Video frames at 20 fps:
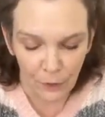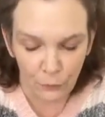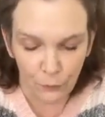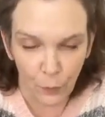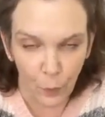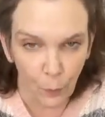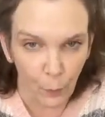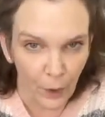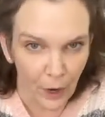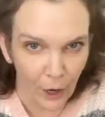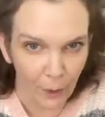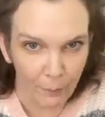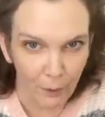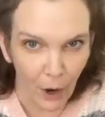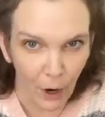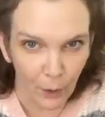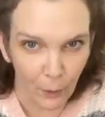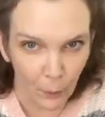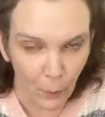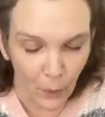for where
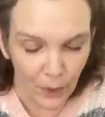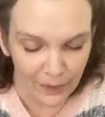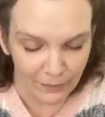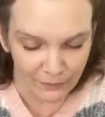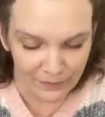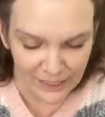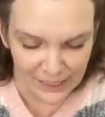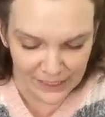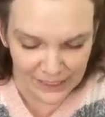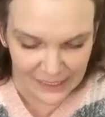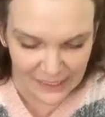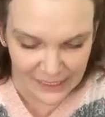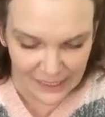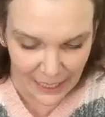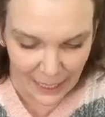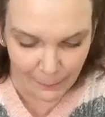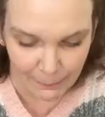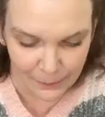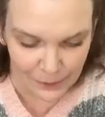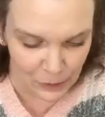part 1 of this
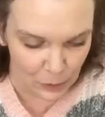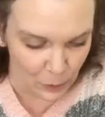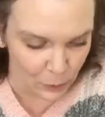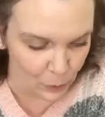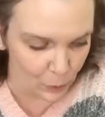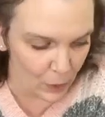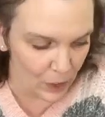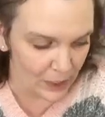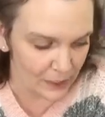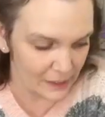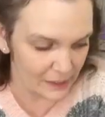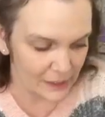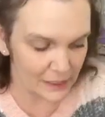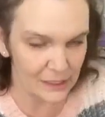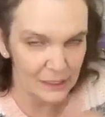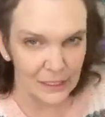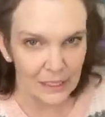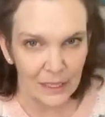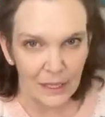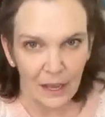episode
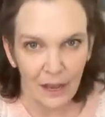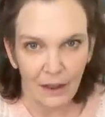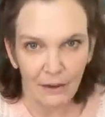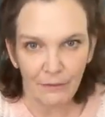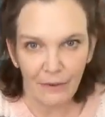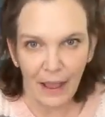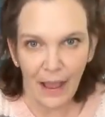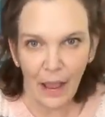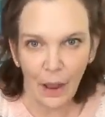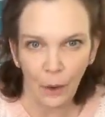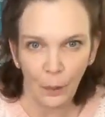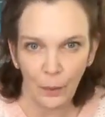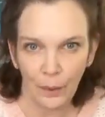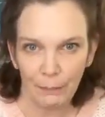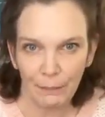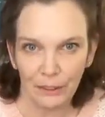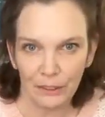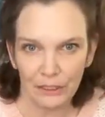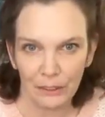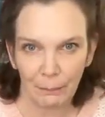was, of how we
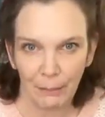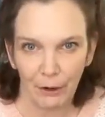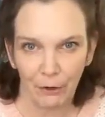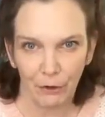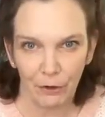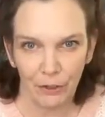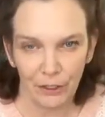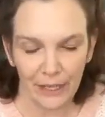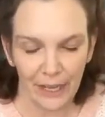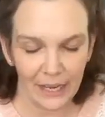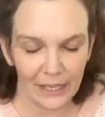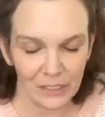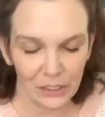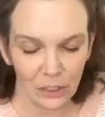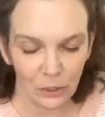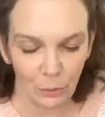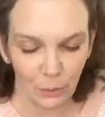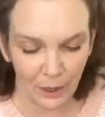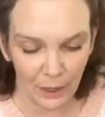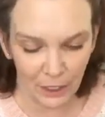built the barrel, okay? So
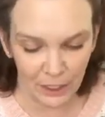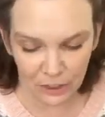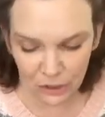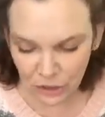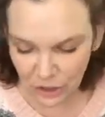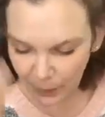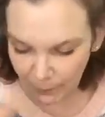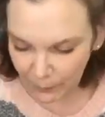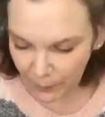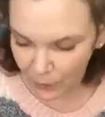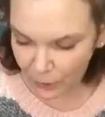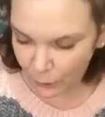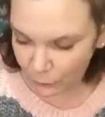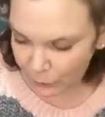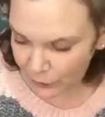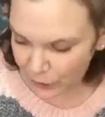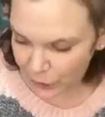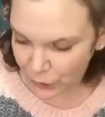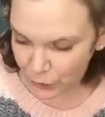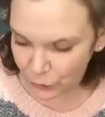you might want to jump on
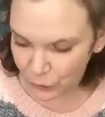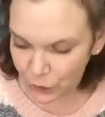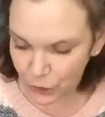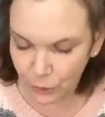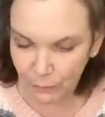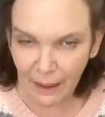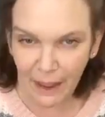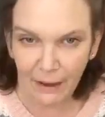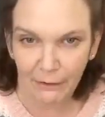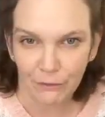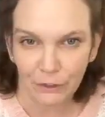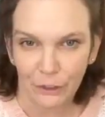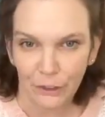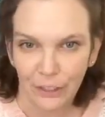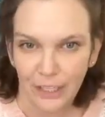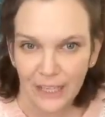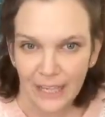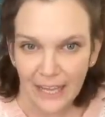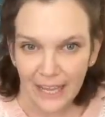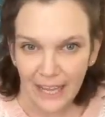over to YouTube
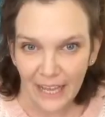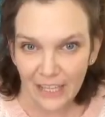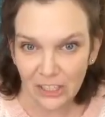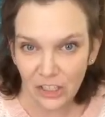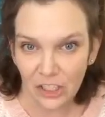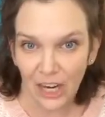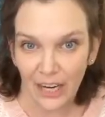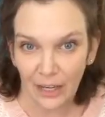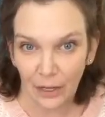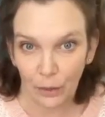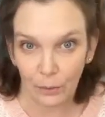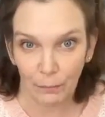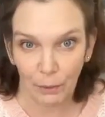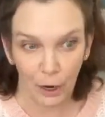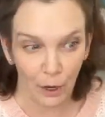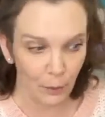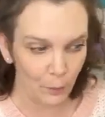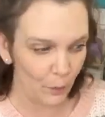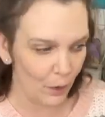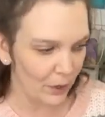after and check out
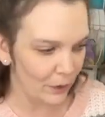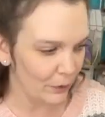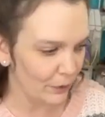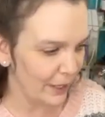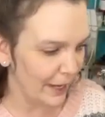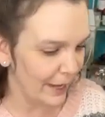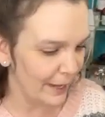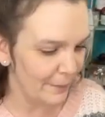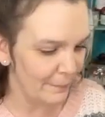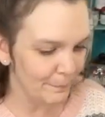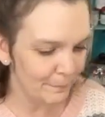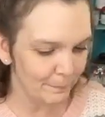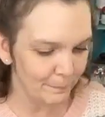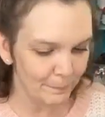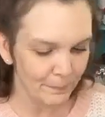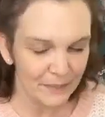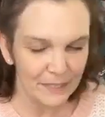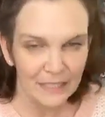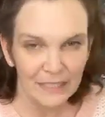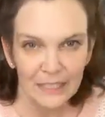part 1, okay?
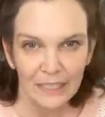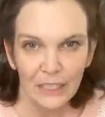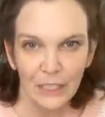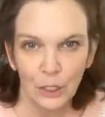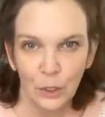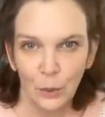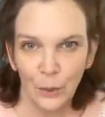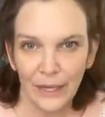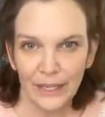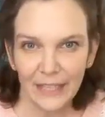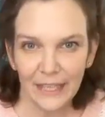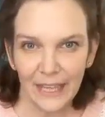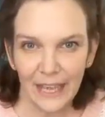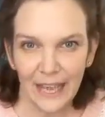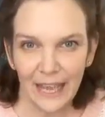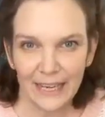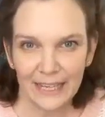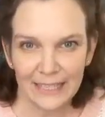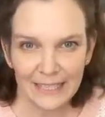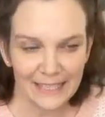Quick
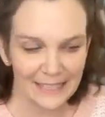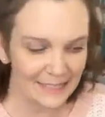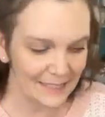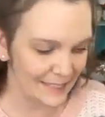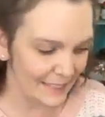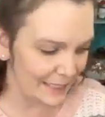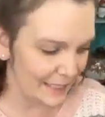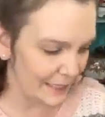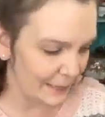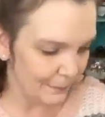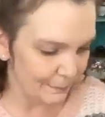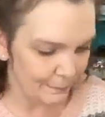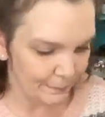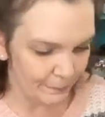and easy.